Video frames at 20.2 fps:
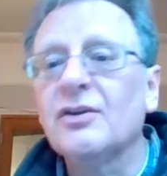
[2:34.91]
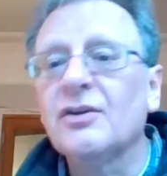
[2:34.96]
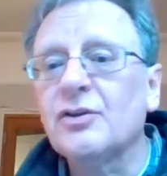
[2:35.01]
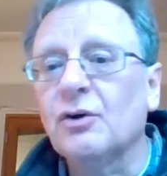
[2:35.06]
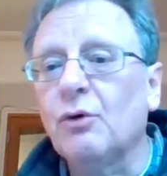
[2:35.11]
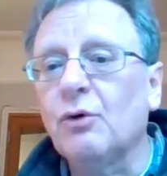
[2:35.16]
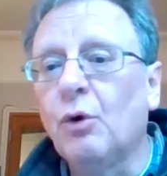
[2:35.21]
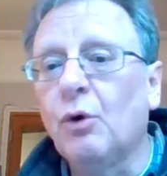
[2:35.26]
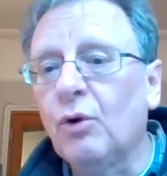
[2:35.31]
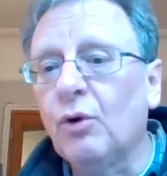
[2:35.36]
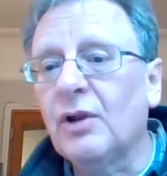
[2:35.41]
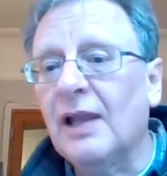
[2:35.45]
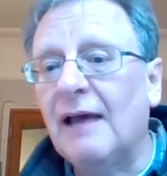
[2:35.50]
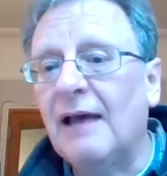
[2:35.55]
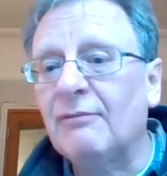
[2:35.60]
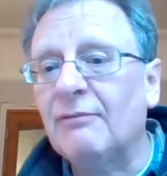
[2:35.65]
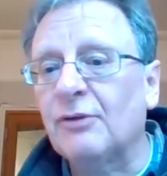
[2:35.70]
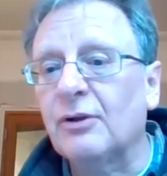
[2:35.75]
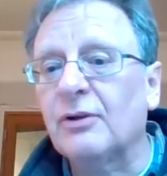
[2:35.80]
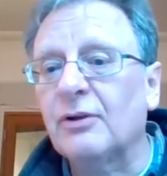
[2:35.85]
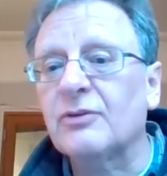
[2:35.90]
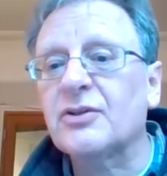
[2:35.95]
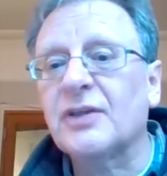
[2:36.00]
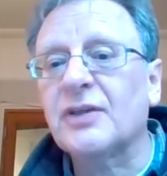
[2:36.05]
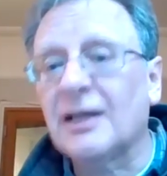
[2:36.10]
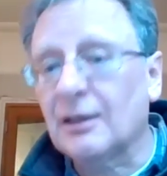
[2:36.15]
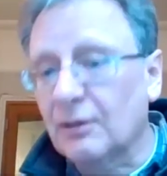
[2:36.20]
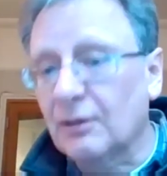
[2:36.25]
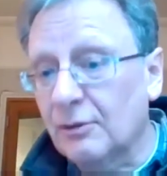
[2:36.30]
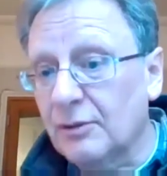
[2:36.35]
to all levels,
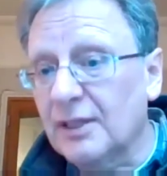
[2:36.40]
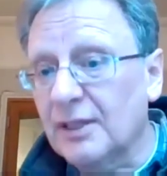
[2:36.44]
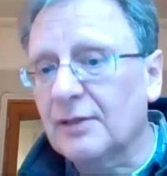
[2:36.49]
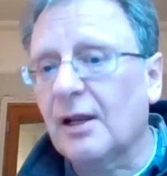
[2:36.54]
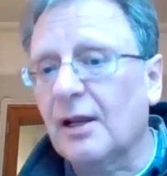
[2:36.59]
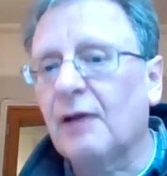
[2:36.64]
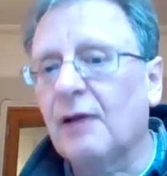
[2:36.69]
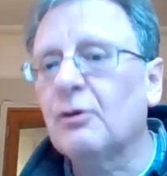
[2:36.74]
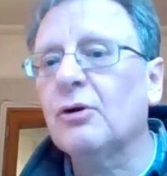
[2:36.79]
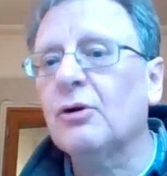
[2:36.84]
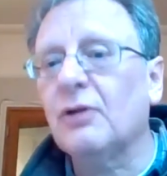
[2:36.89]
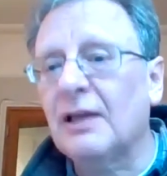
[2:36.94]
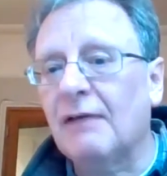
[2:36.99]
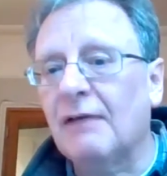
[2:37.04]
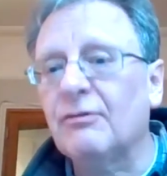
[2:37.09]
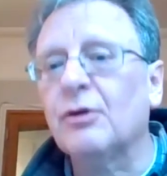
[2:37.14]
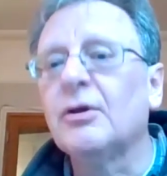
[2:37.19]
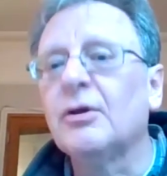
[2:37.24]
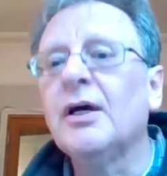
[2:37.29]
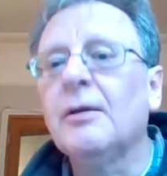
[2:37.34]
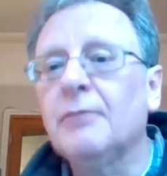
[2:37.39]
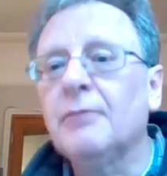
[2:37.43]
including the local level,